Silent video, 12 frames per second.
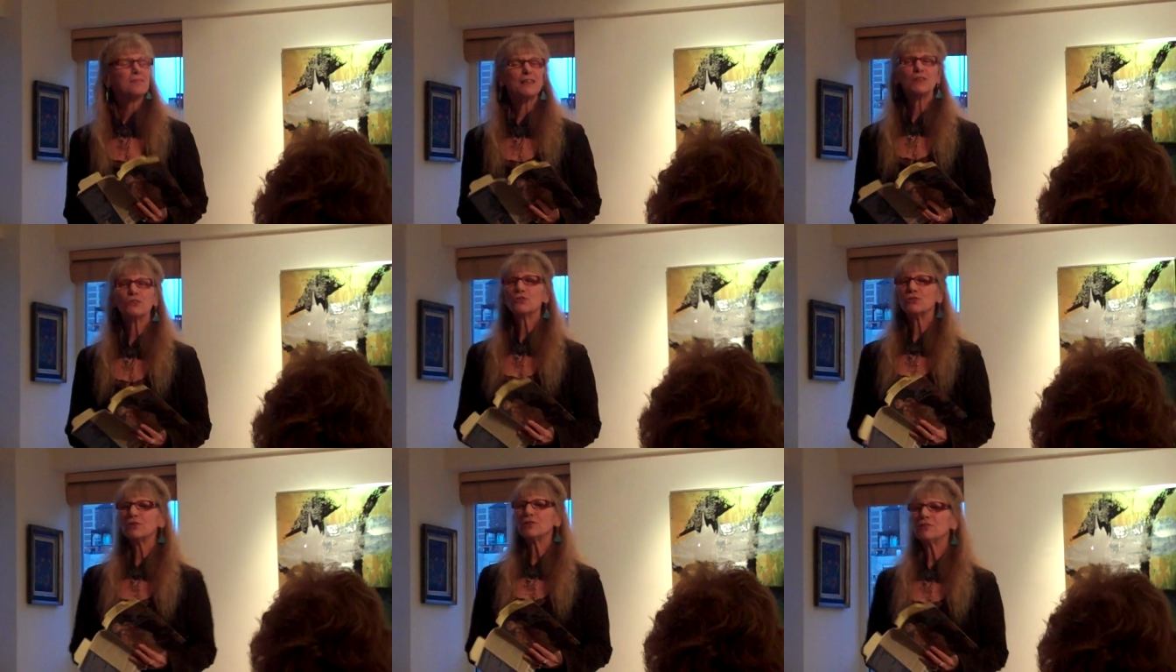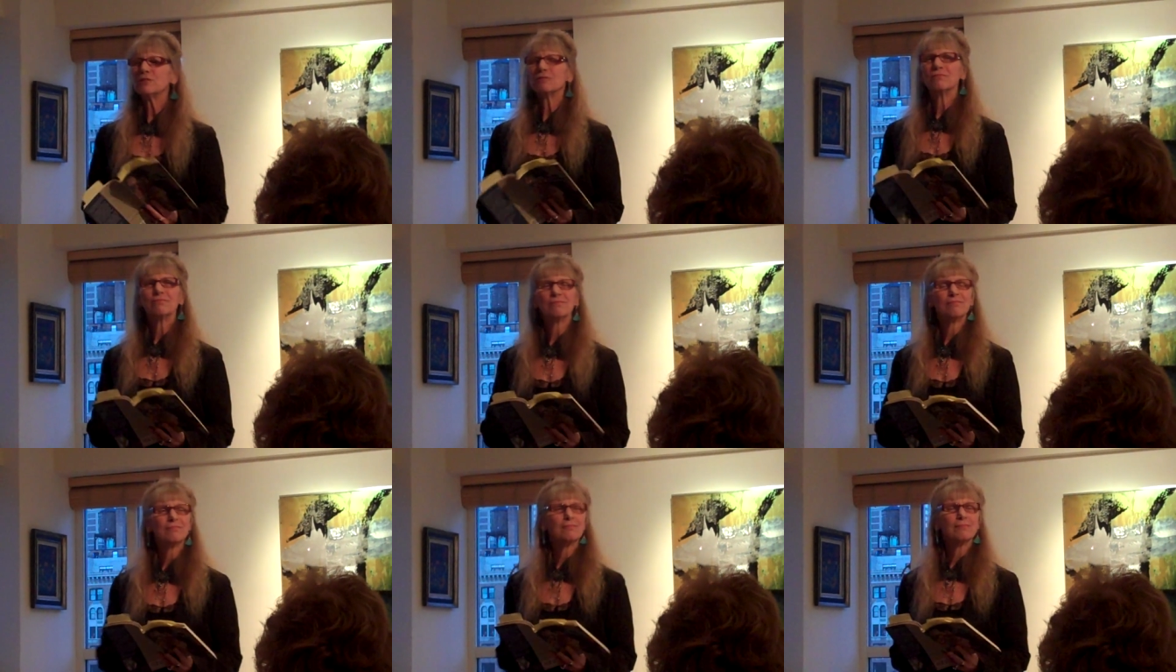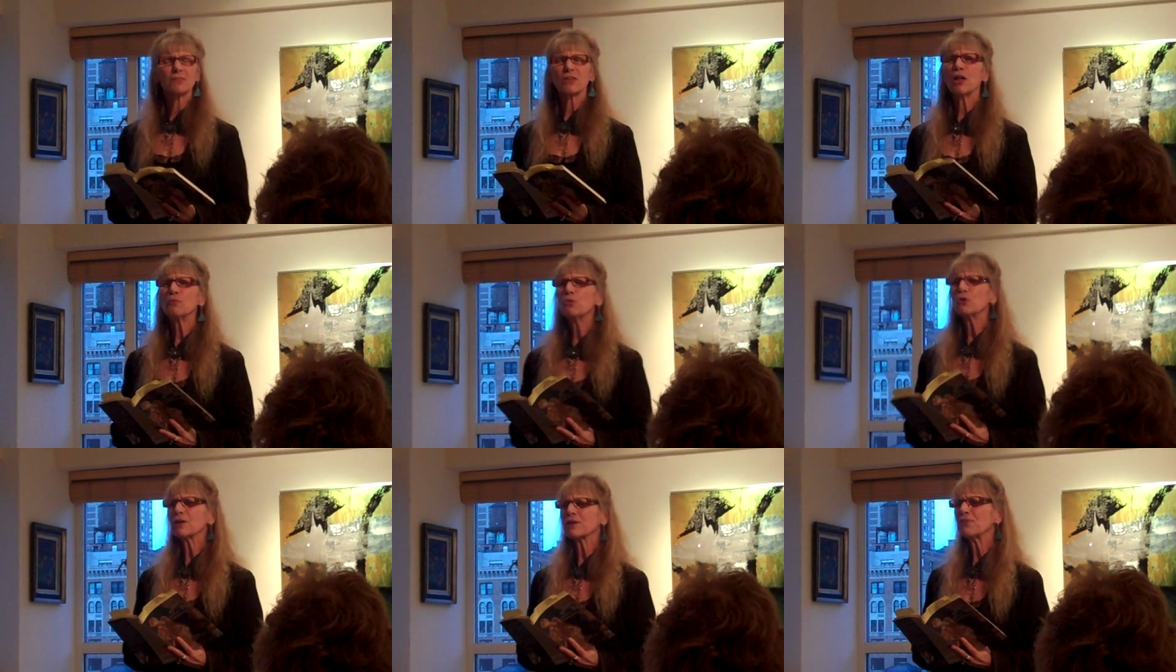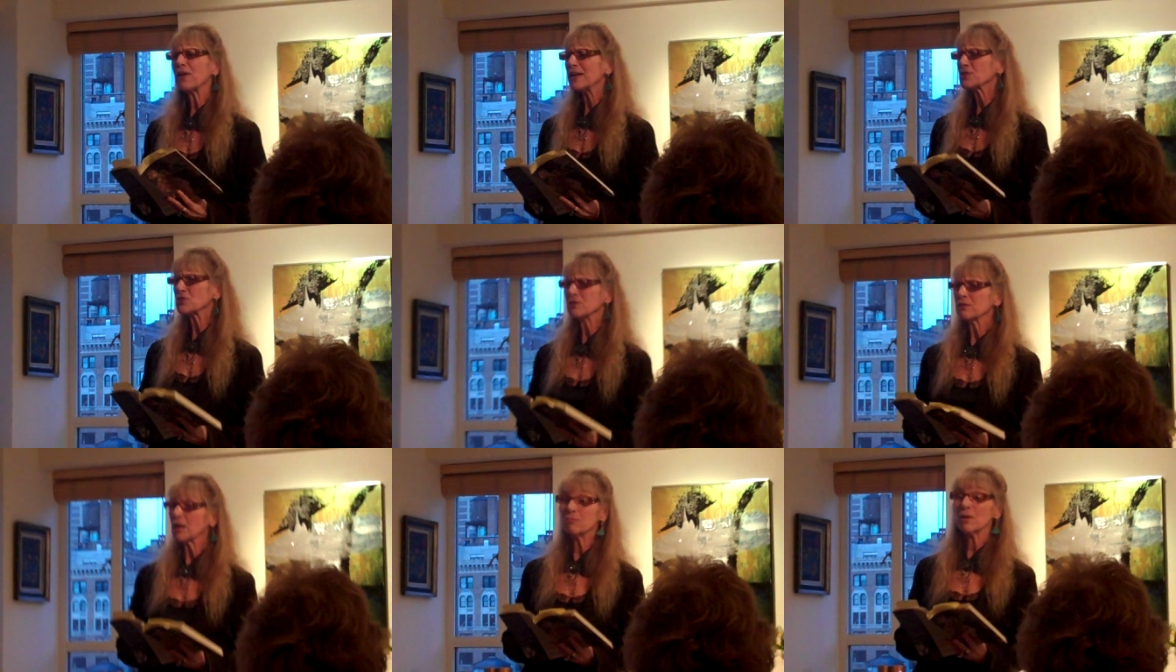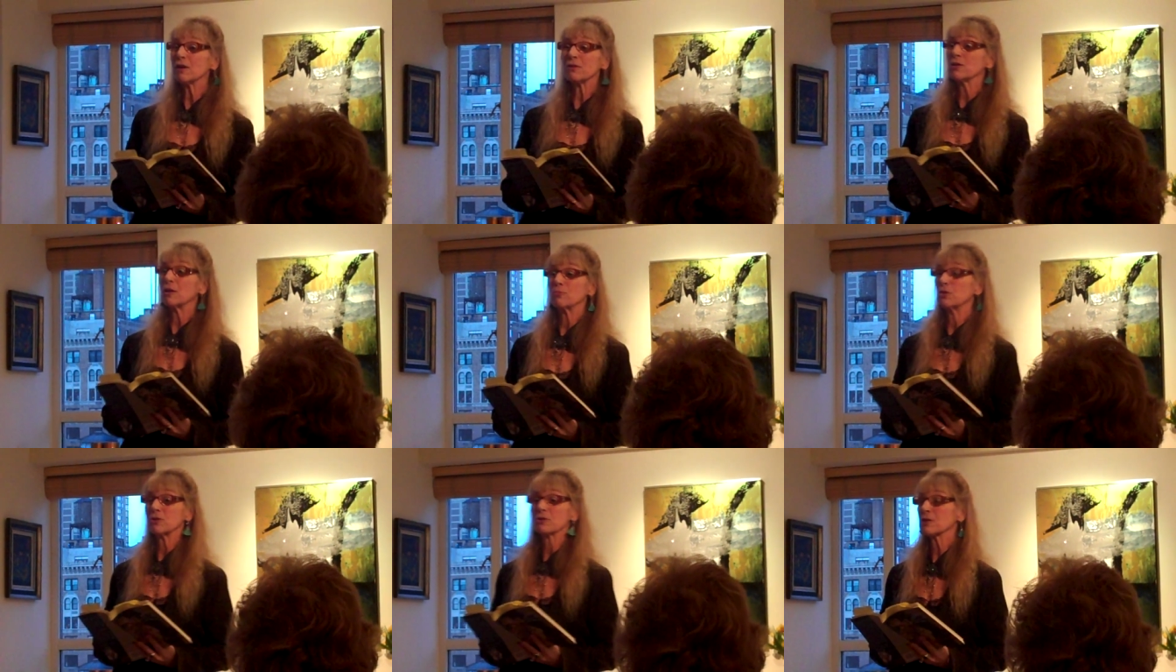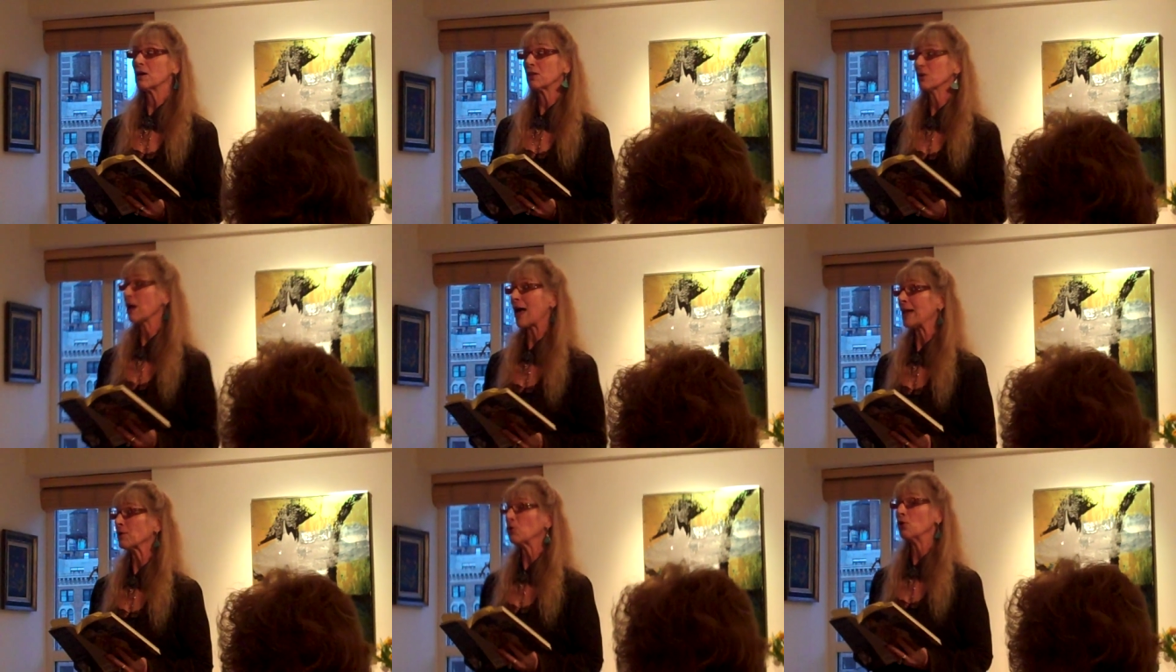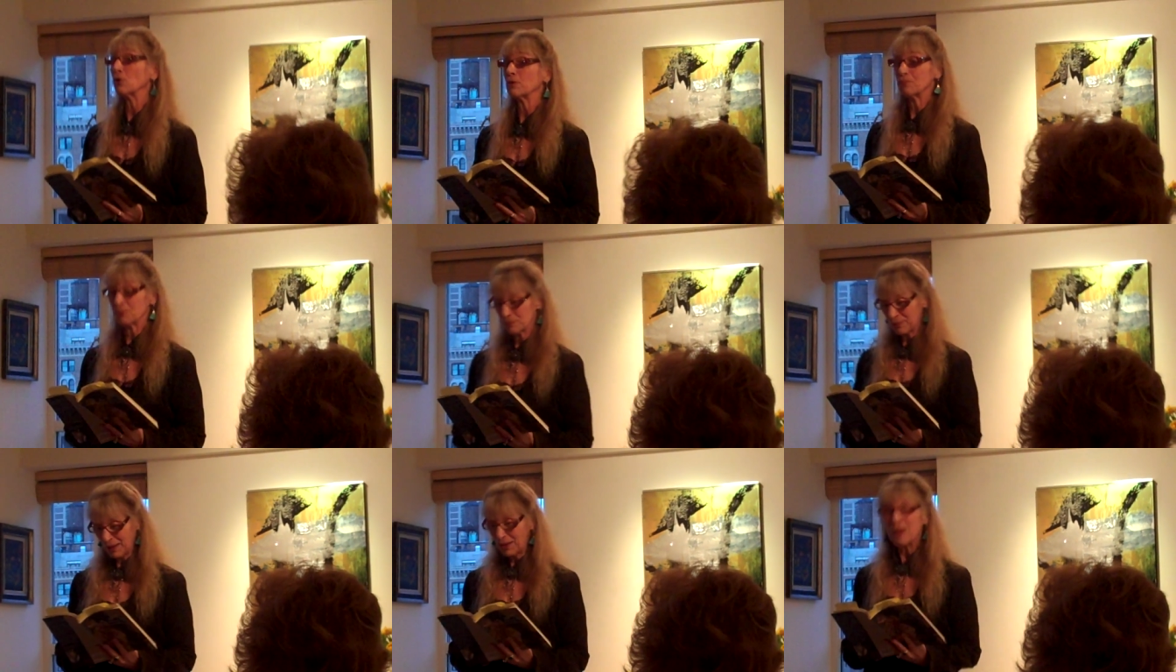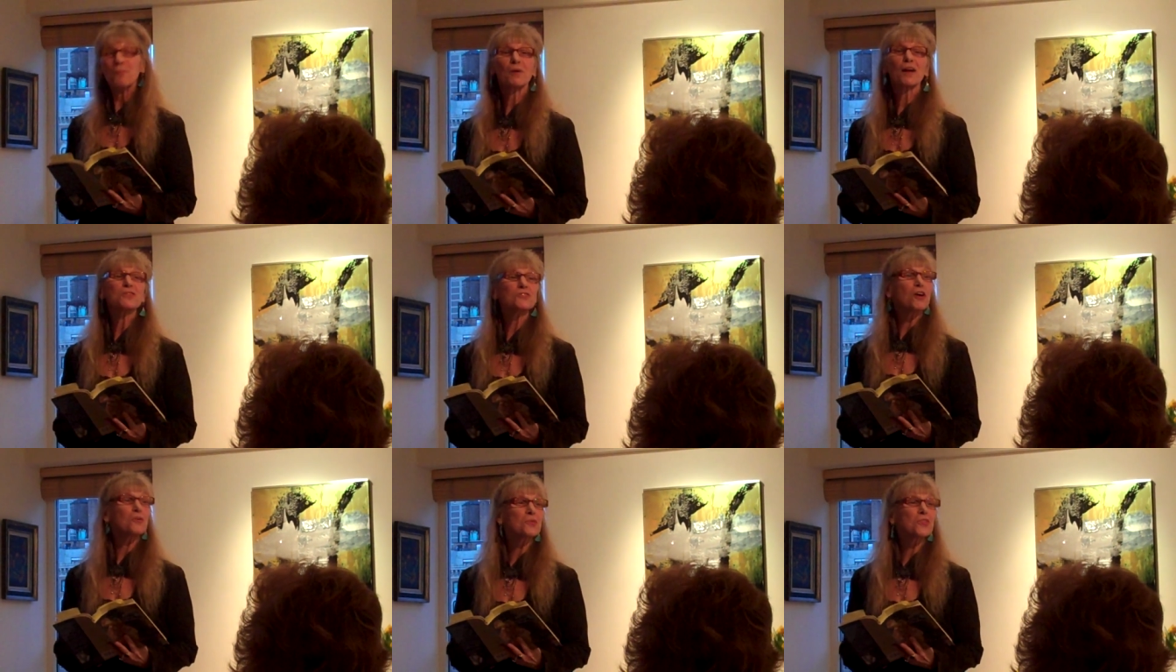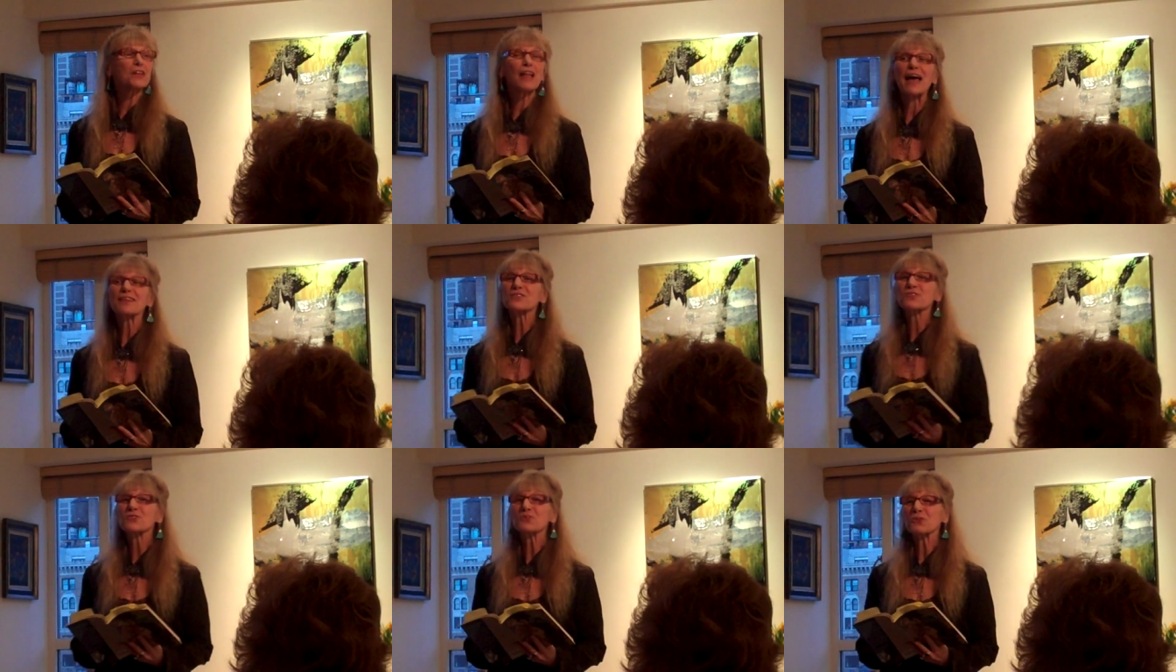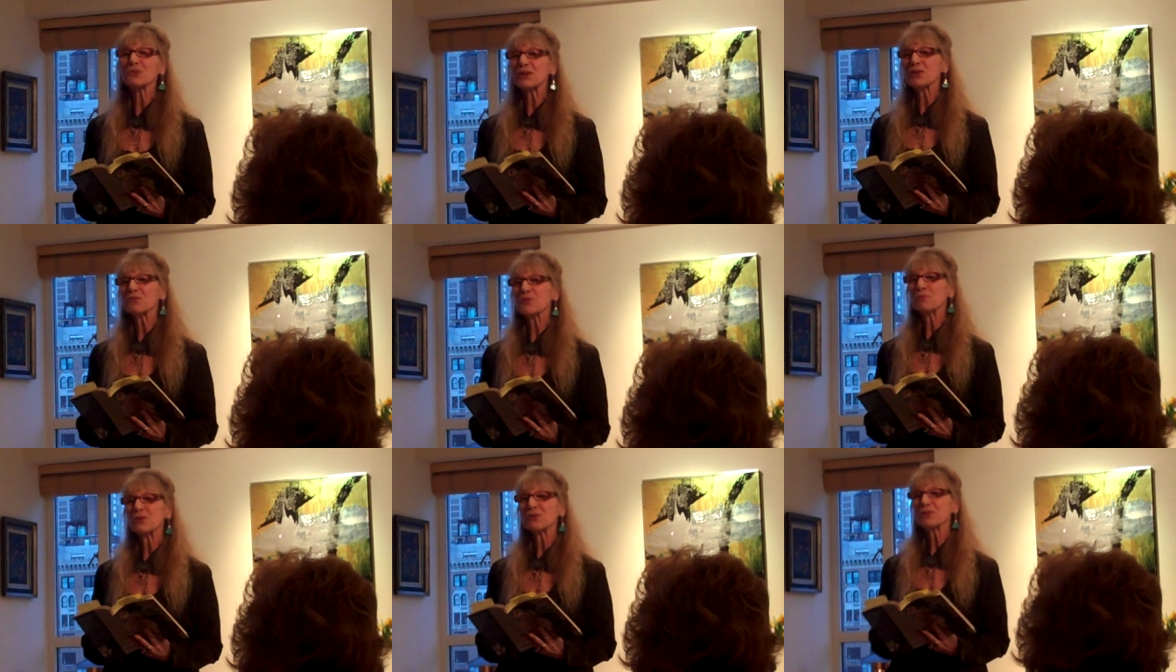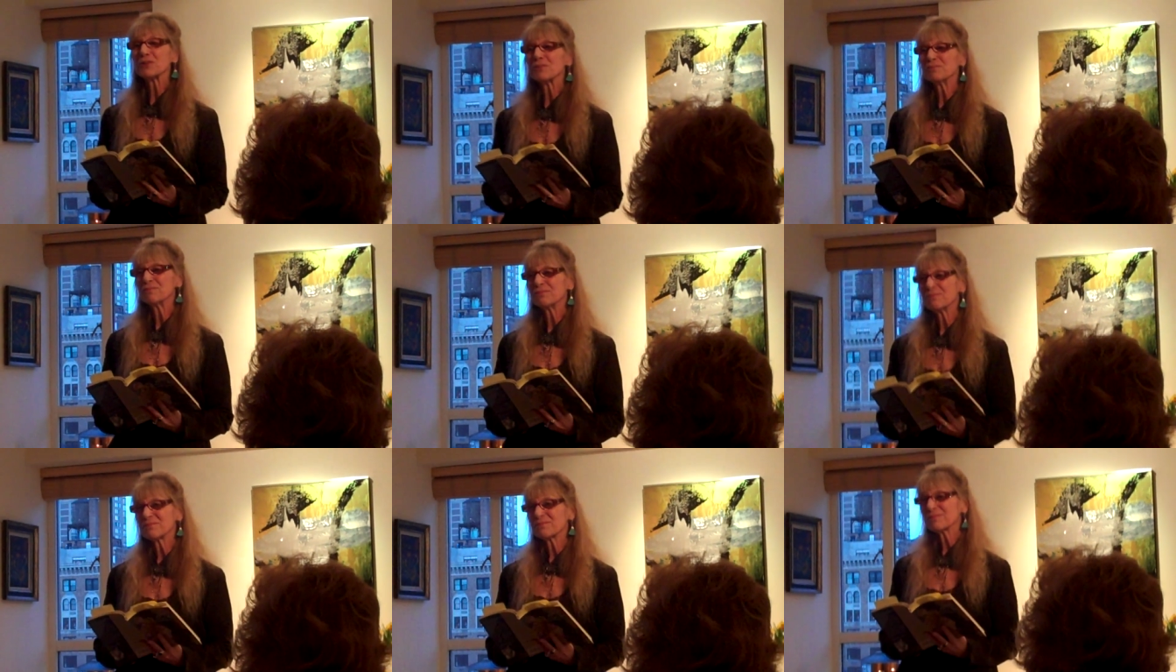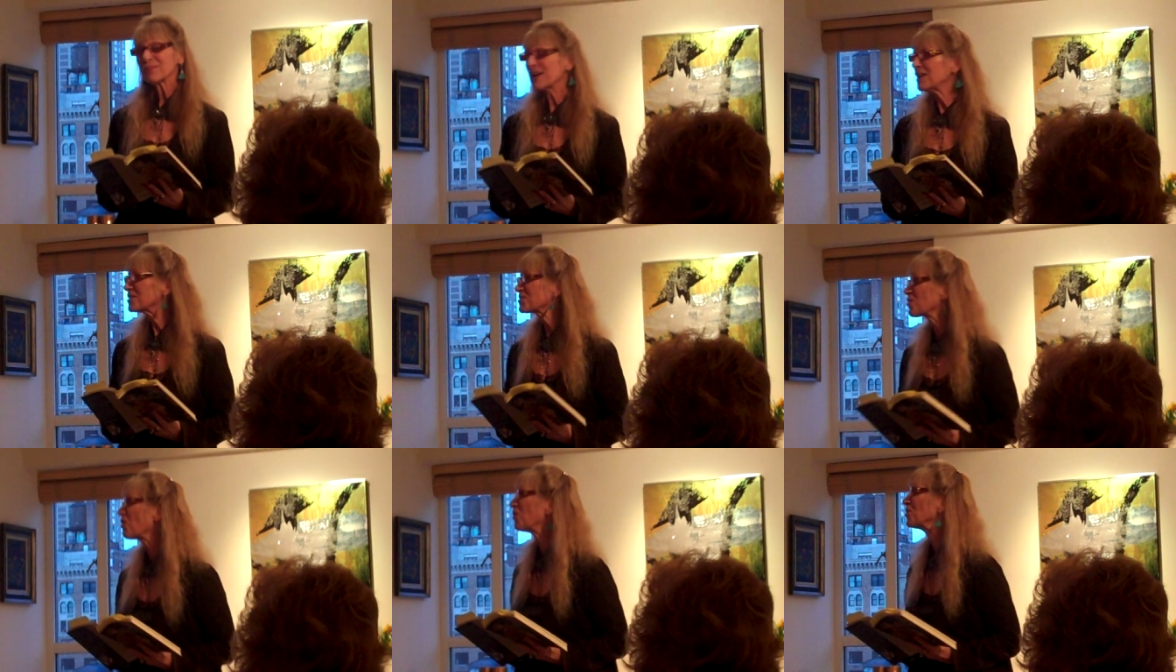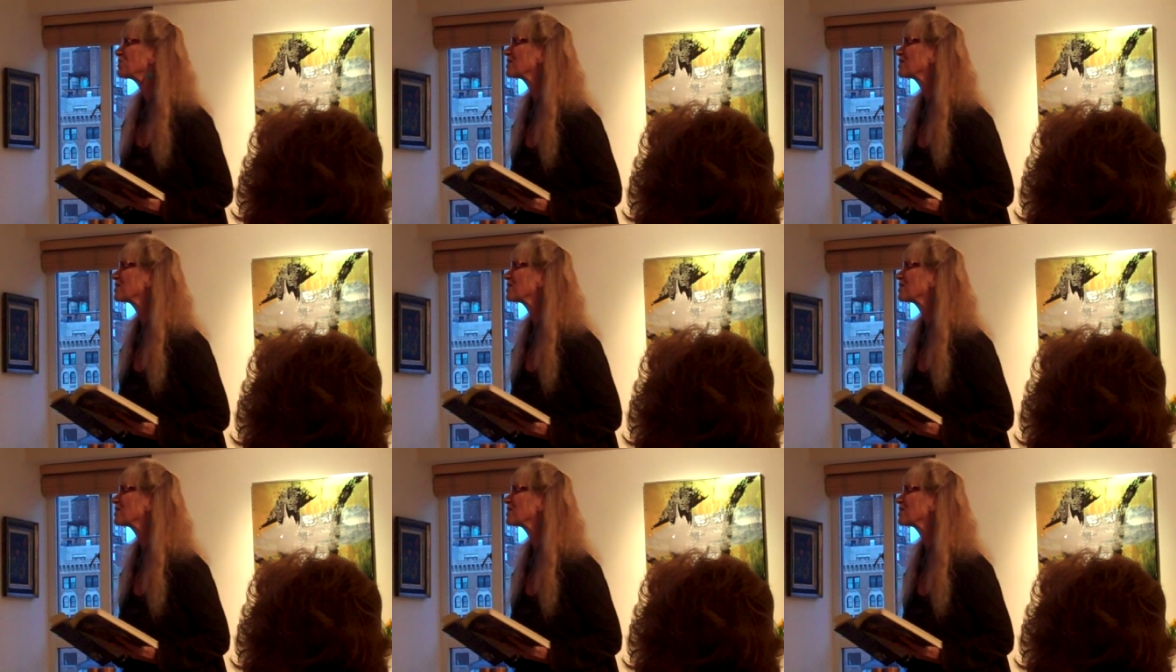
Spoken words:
In good Talmudic fashion, I'm not a Talmudic scholar at all, but I'll start with the last story of the book, and it's called